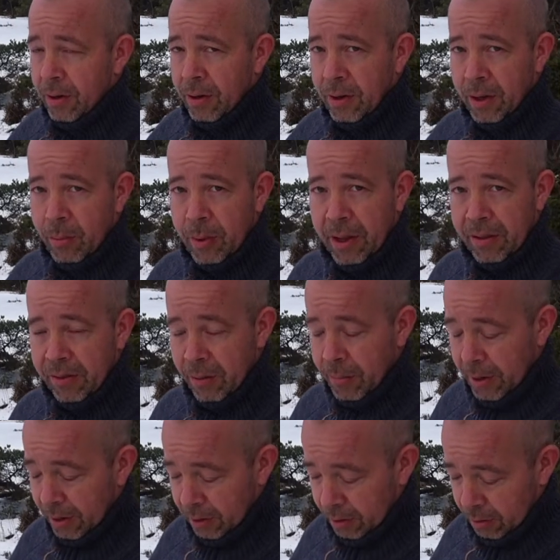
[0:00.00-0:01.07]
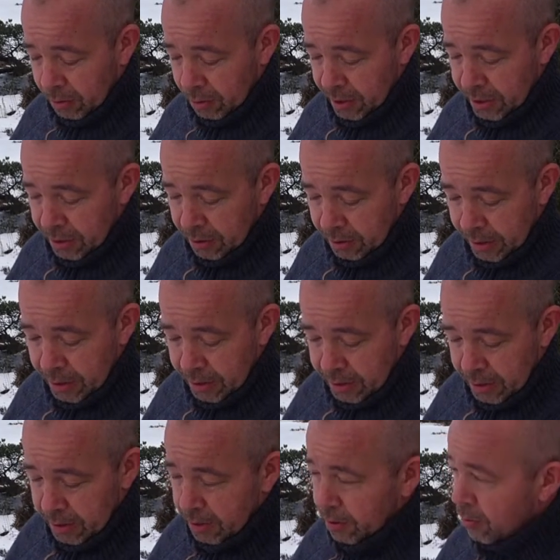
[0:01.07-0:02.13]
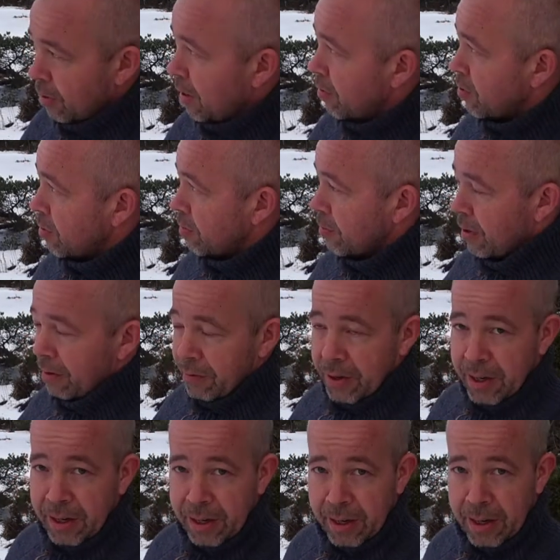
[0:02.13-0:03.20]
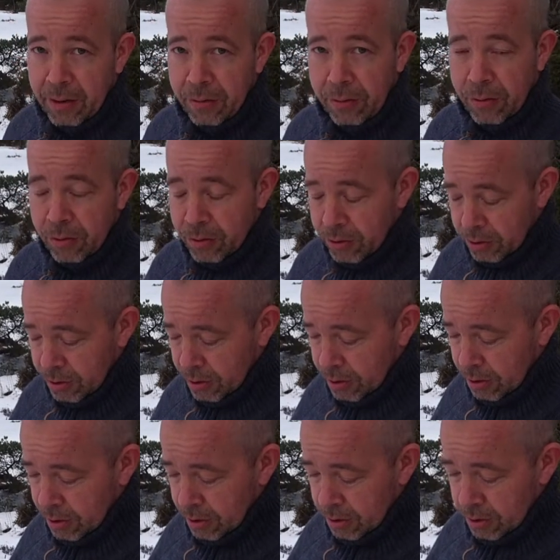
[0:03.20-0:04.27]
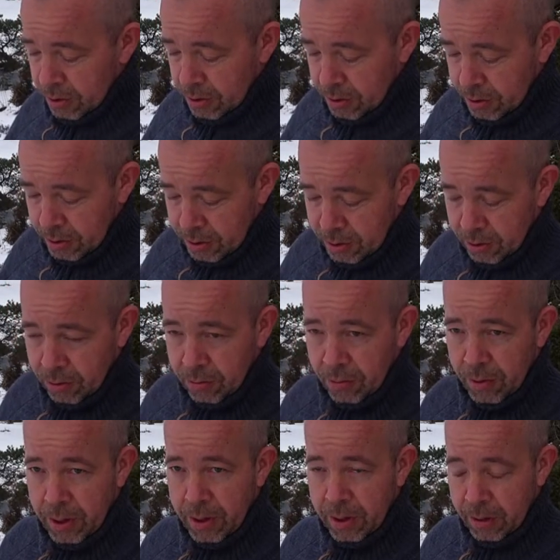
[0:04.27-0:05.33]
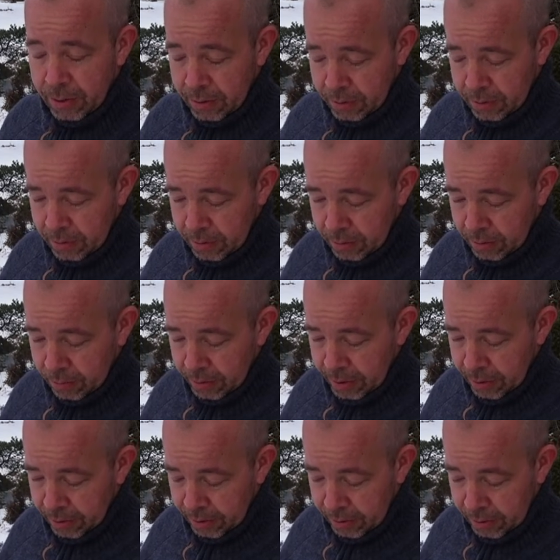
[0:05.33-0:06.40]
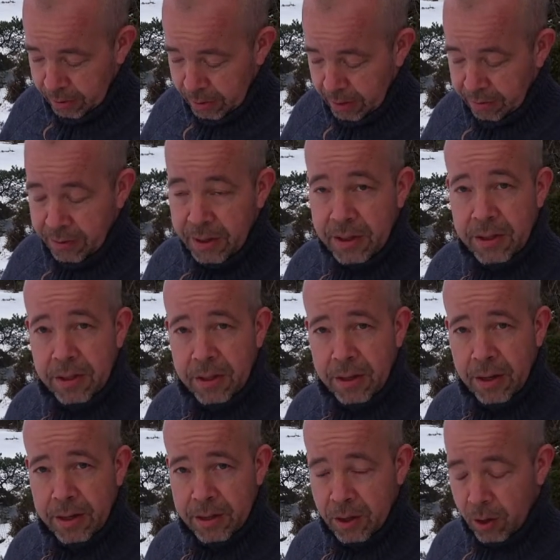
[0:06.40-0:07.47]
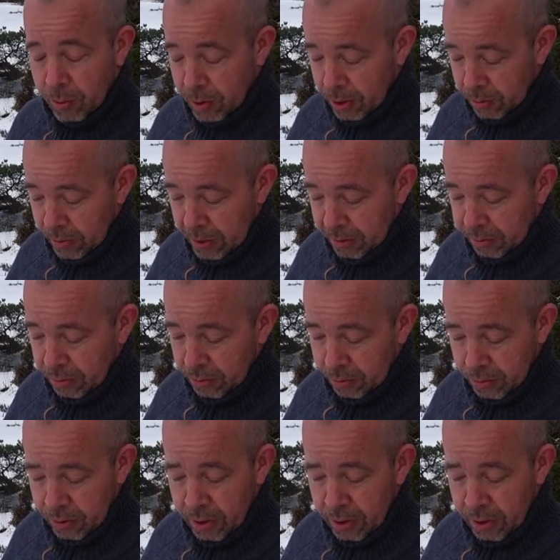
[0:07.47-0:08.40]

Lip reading: the place I'm in and location. You have some traffic in the air, of course. So if we're gonna have this nice hobby, we have to